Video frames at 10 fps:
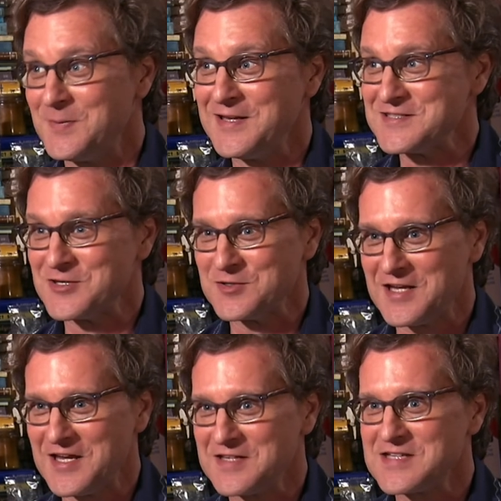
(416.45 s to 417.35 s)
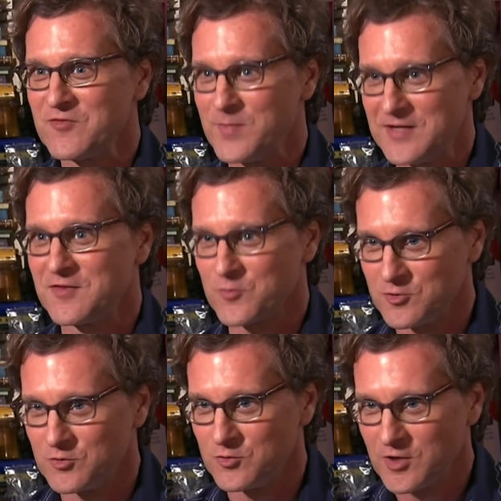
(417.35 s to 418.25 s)
to be a certain age, have been
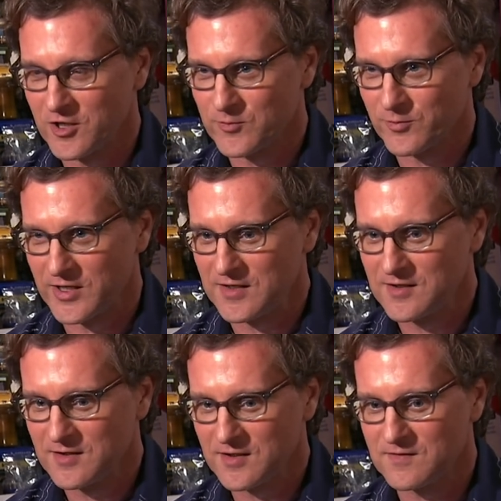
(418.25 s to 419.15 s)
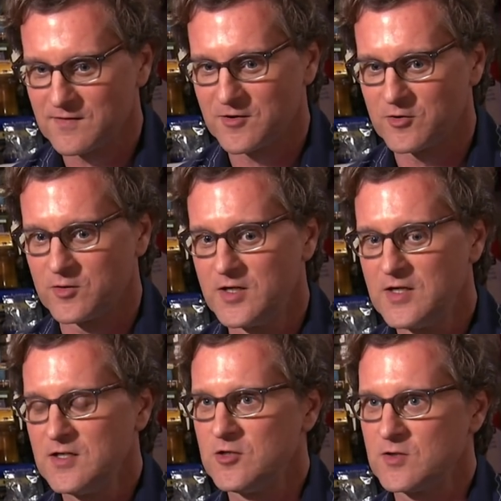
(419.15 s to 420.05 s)
through heartbreak, and so
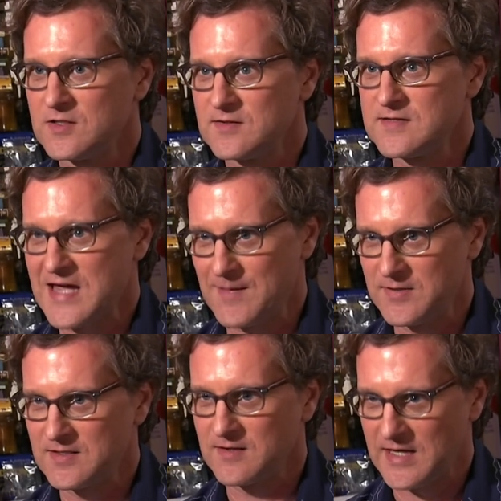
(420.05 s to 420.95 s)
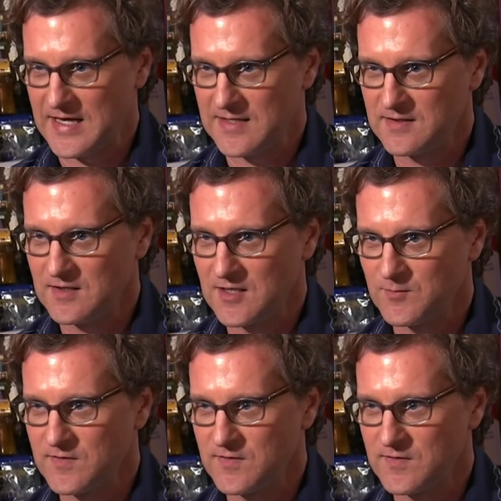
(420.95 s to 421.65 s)
you can tap into that um,